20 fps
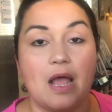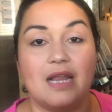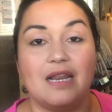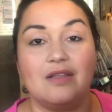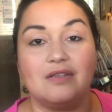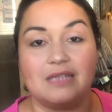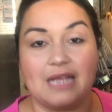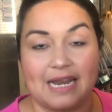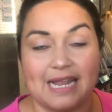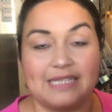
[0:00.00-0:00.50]
I,
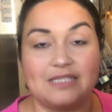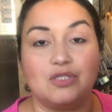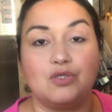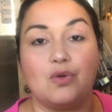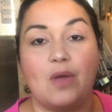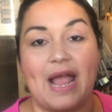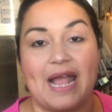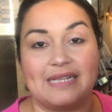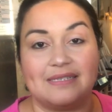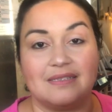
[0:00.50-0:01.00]
look, I like to
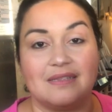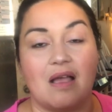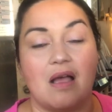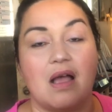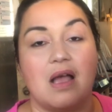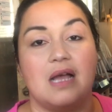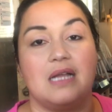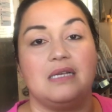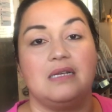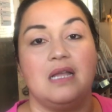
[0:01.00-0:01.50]
do
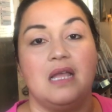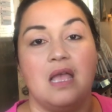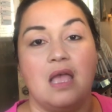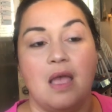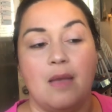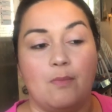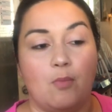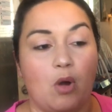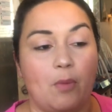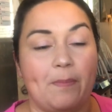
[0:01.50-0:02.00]
hands-on,
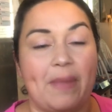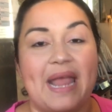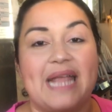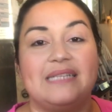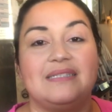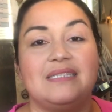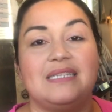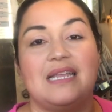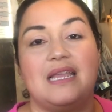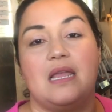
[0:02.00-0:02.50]
more
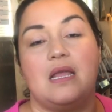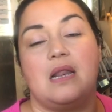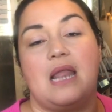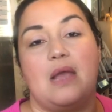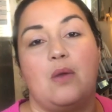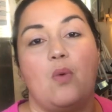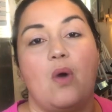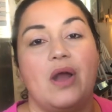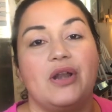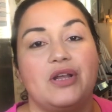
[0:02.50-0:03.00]
painting,
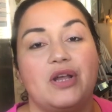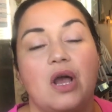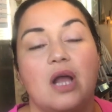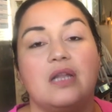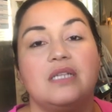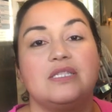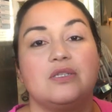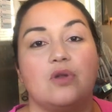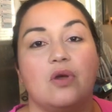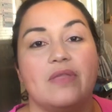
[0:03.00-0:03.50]
like
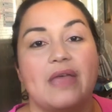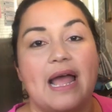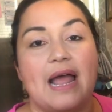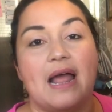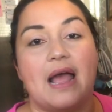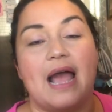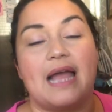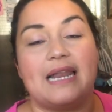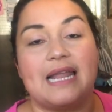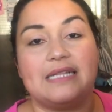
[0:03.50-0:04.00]
watercolors and all
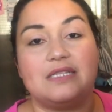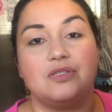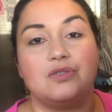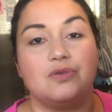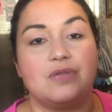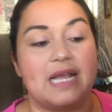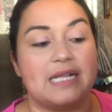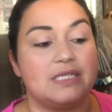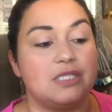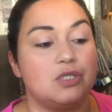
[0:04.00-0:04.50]
that. I like to
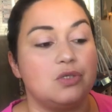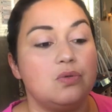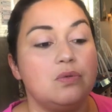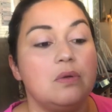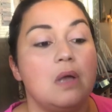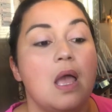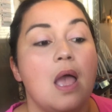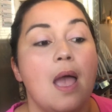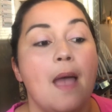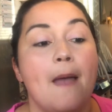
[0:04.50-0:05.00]
do that too.